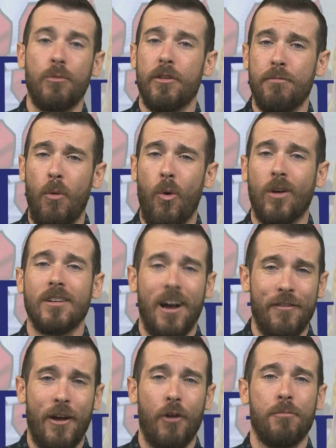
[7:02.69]
with more of
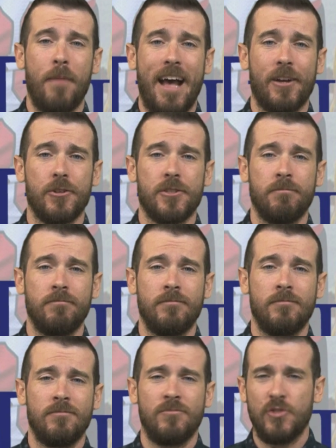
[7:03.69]
Health Matters.
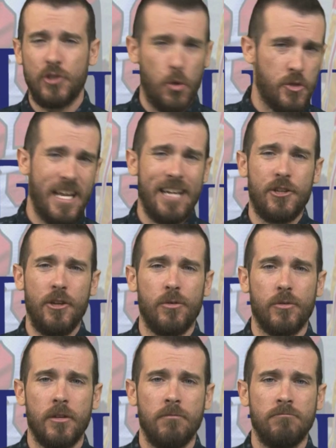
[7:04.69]
So stay
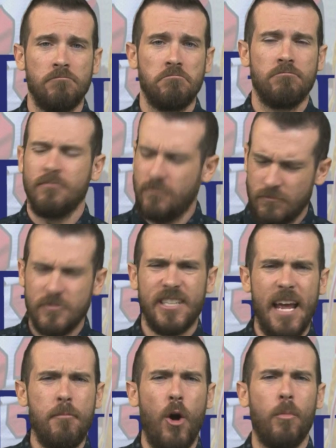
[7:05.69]
tuned, stay
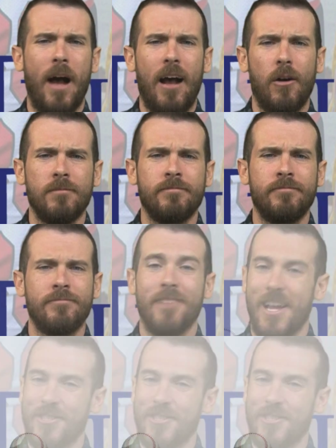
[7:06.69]
mobile, and